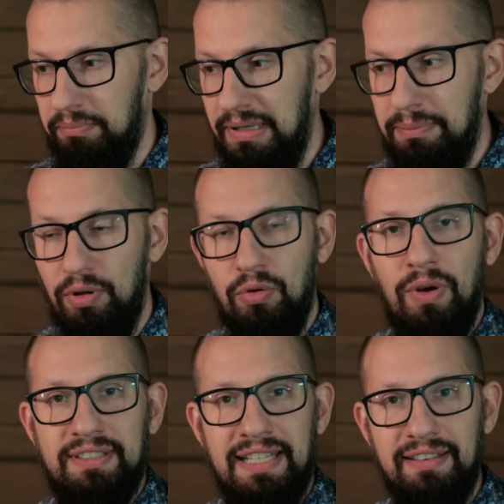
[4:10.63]
people
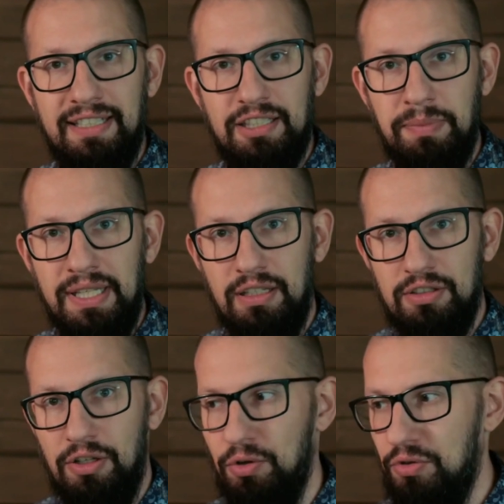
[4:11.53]
who attend these
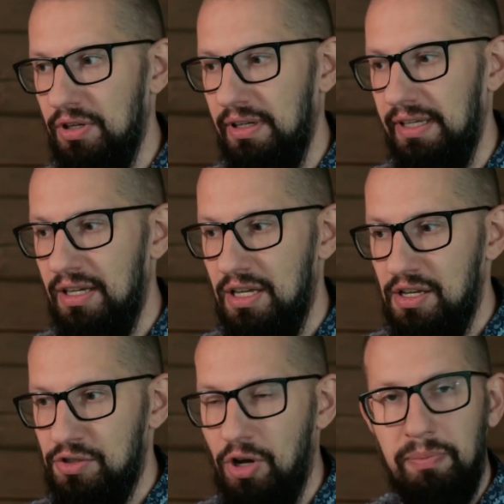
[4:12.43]
meetings are usually
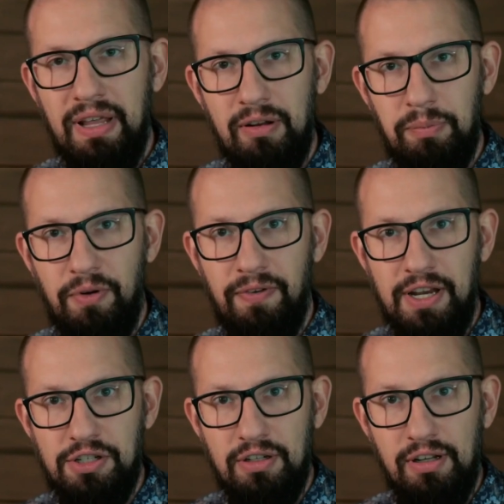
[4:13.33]
top-level
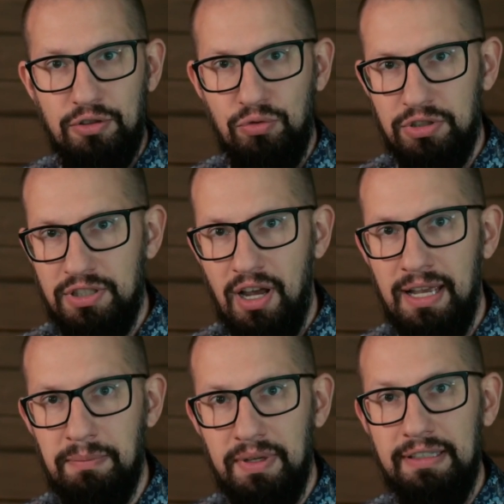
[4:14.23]
professionals whose
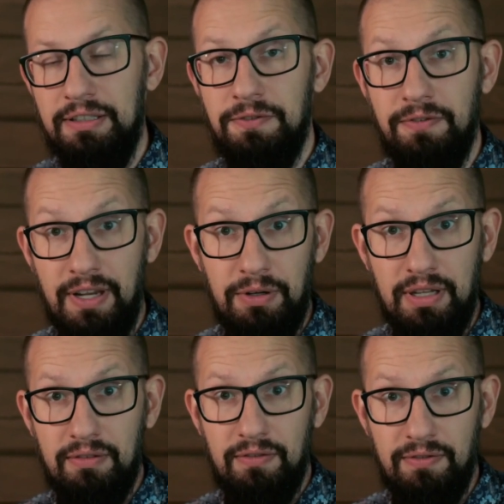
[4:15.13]
time is
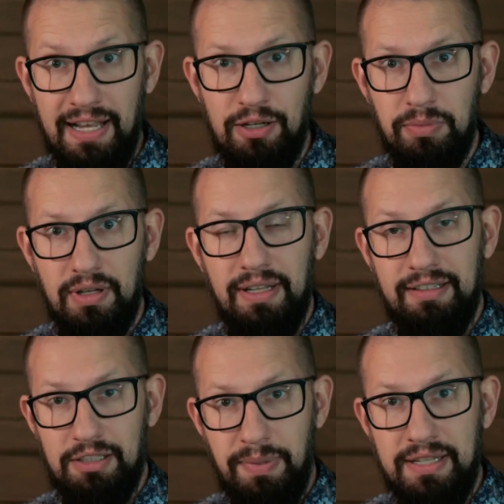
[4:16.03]
very valuable
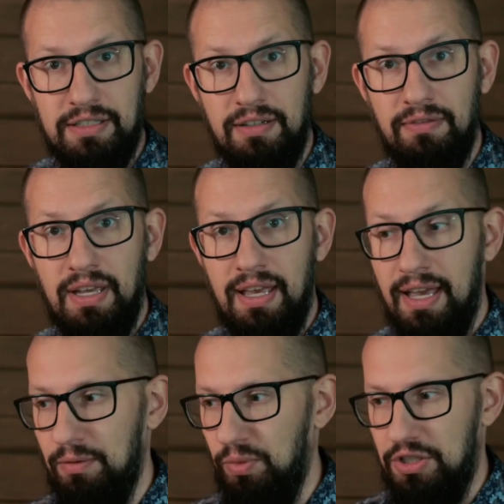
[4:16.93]
and expensive,
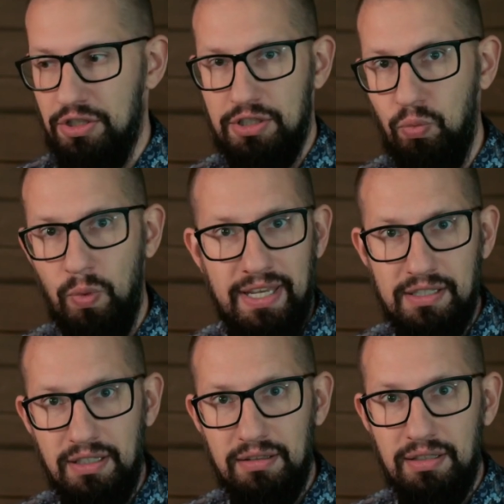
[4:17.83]
and we just
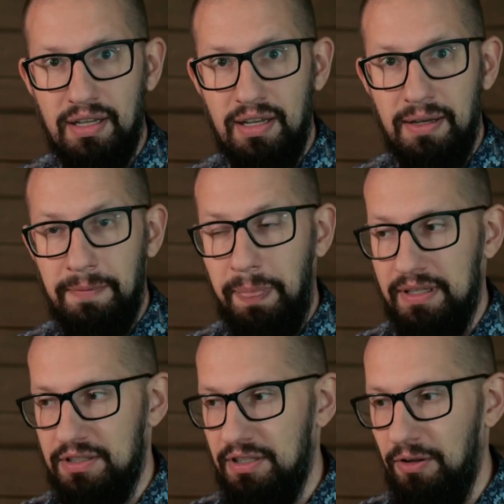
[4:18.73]
waste it
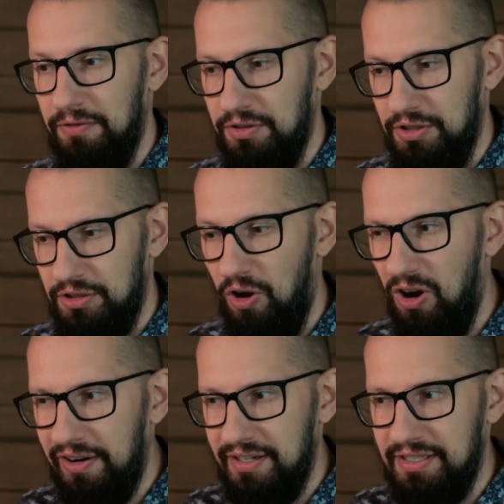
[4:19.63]
instead of just
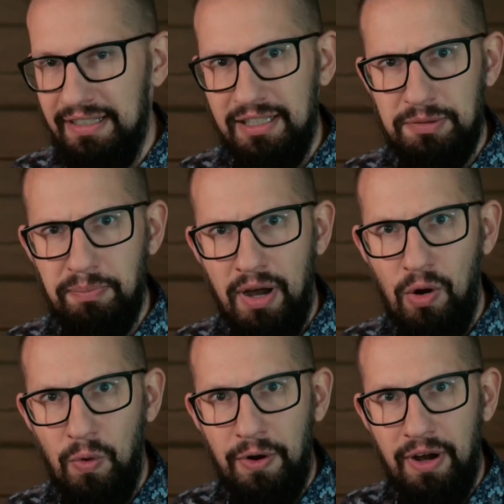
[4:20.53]
harnessing this
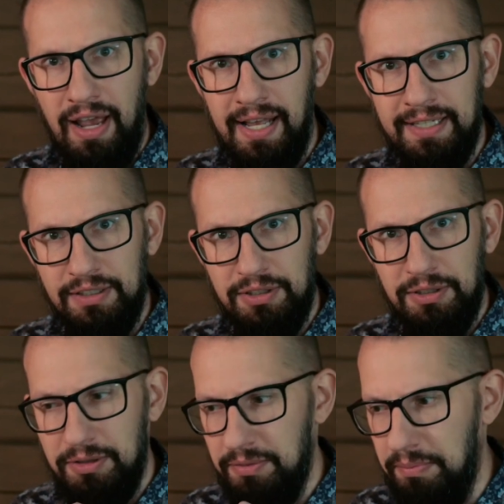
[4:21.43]
power and
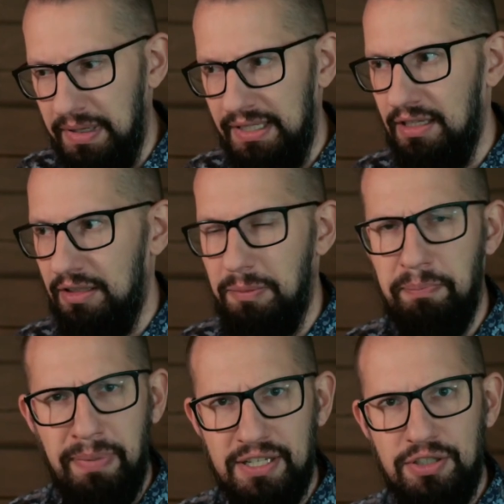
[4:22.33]
making the
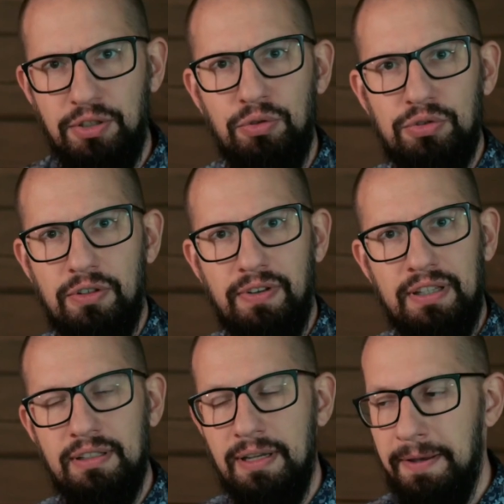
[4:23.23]
best use of
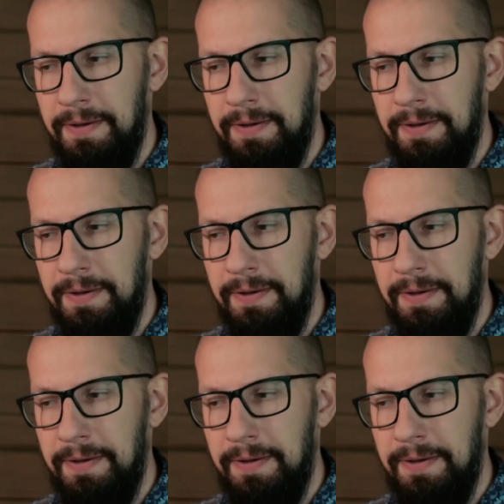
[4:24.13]
it.